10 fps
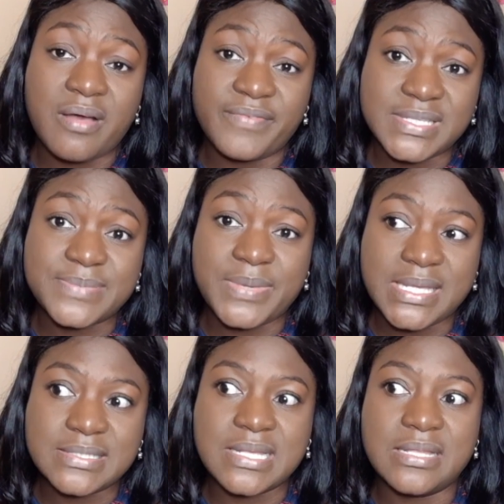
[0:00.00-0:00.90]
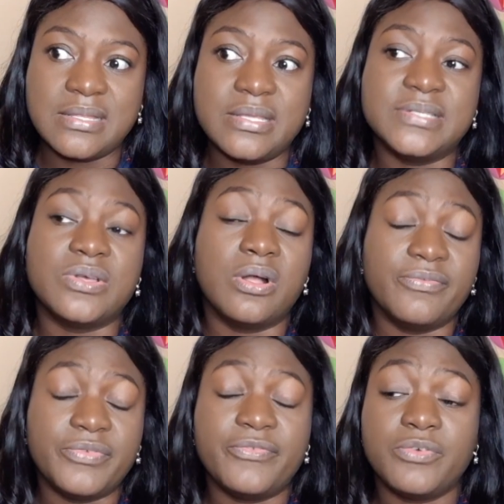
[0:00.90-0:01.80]
office space and he's
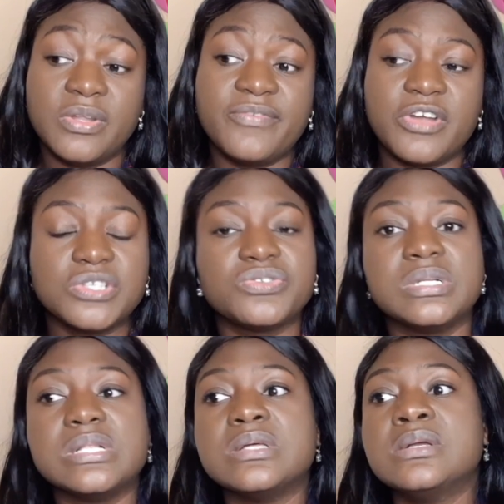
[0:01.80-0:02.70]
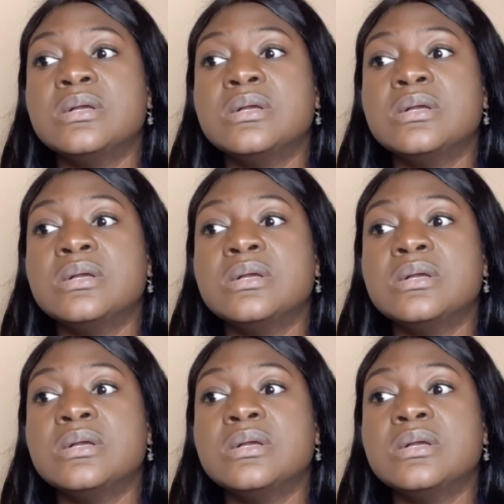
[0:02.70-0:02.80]
gone fully virtual.